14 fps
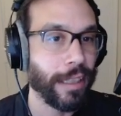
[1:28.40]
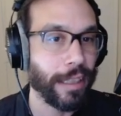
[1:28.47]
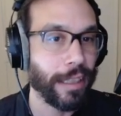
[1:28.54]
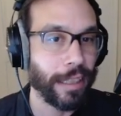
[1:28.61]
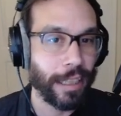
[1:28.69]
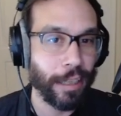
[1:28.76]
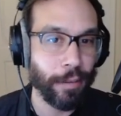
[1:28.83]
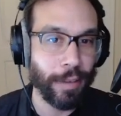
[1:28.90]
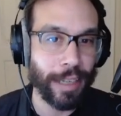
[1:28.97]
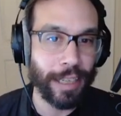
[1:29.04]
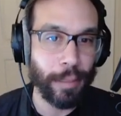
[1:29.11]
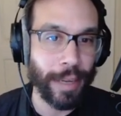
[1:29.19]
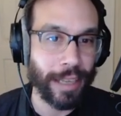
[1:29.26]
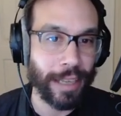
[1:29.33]
Hit
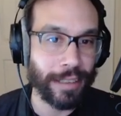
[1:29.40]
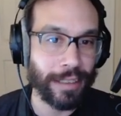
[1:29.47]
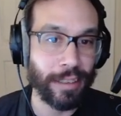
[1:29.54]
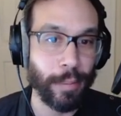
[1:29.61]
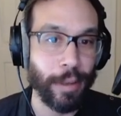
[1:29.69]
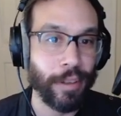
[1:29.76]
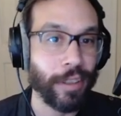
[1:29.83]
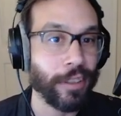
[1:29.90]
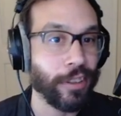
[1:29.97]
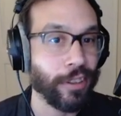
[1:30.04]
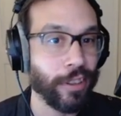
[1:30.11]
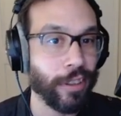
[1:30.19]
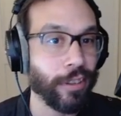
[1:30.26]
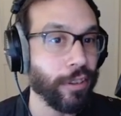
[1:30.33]
rating past this amount is
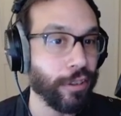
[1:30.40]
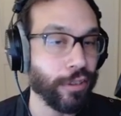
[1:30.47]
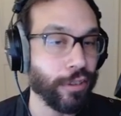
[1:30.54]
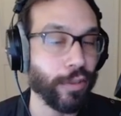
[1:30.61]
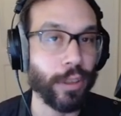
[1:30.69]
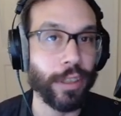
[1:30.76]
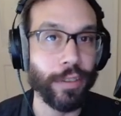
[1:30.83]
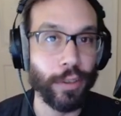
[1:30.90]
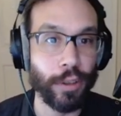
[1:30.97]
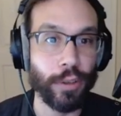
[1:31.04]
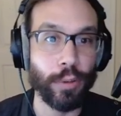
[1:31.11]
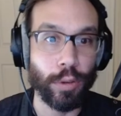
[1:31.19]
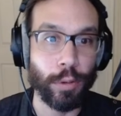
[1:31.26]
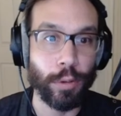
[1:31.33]
still useful if you're
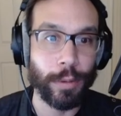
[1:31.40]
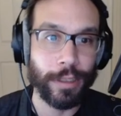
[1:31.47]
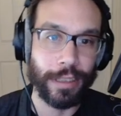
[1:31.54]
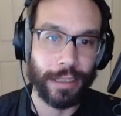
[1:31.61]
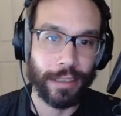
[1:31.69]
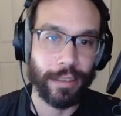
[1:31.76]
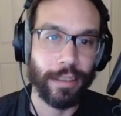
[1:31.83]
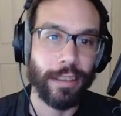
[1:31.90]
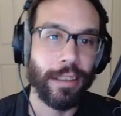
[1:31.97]
dual wielding.